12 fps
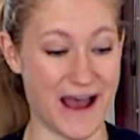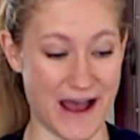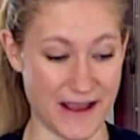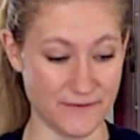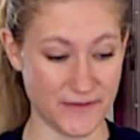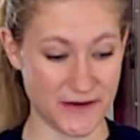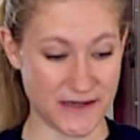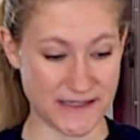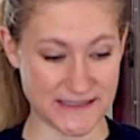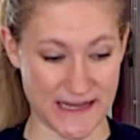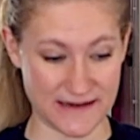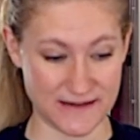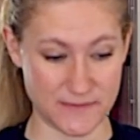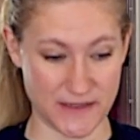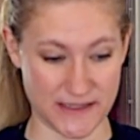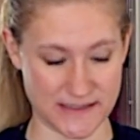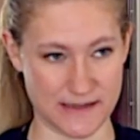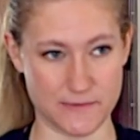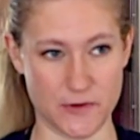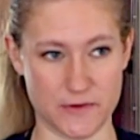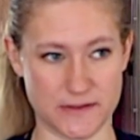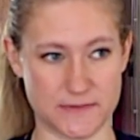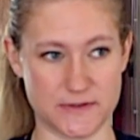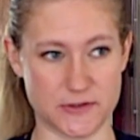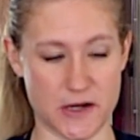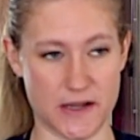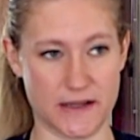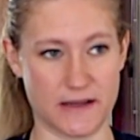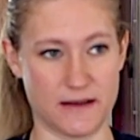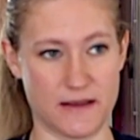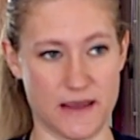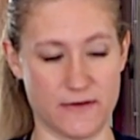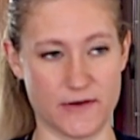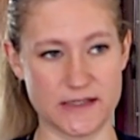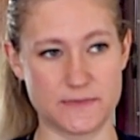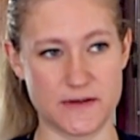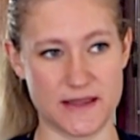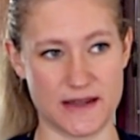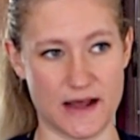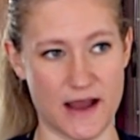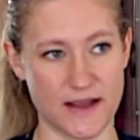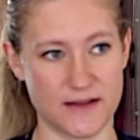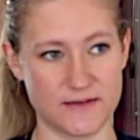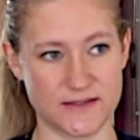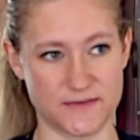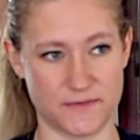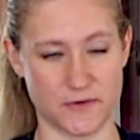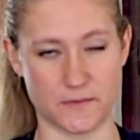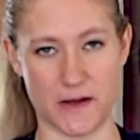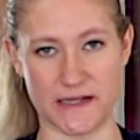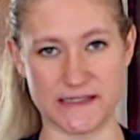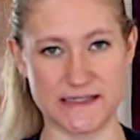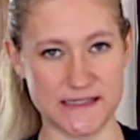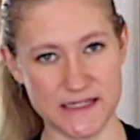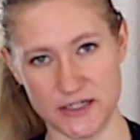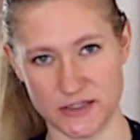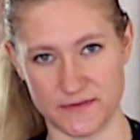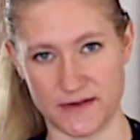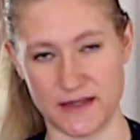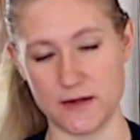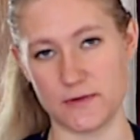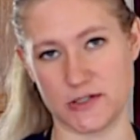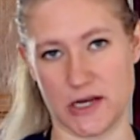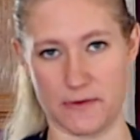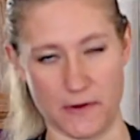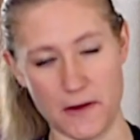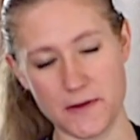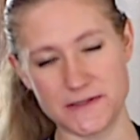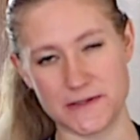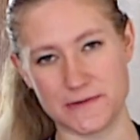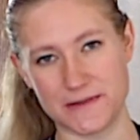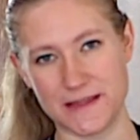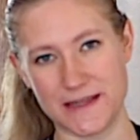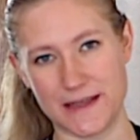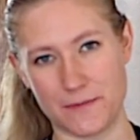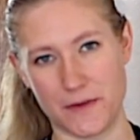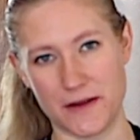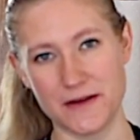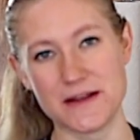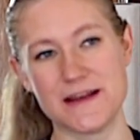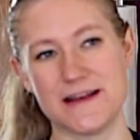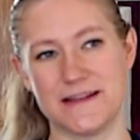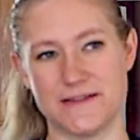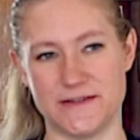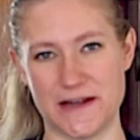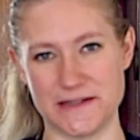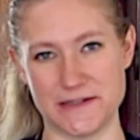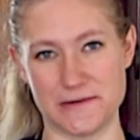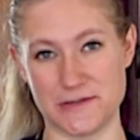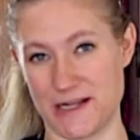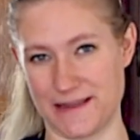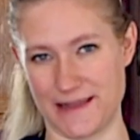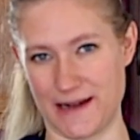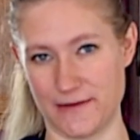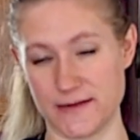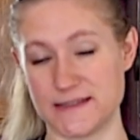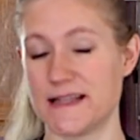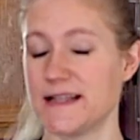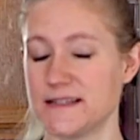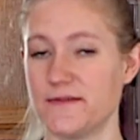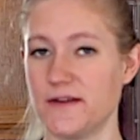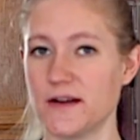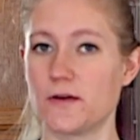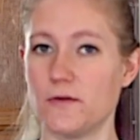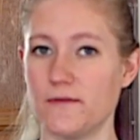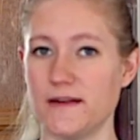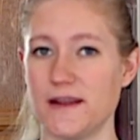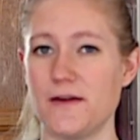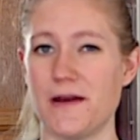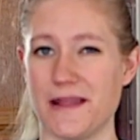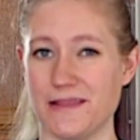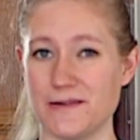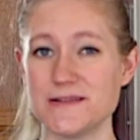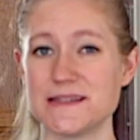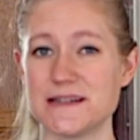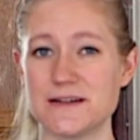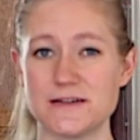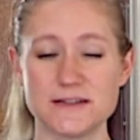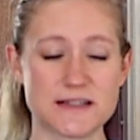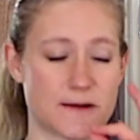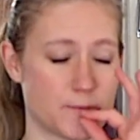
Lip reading: I'm very excited because I'm going to be trying a recipe that I used for my Snickers video, which I will also link up here, so you guys should go check that out, because that's a very cool video, and those Snickers,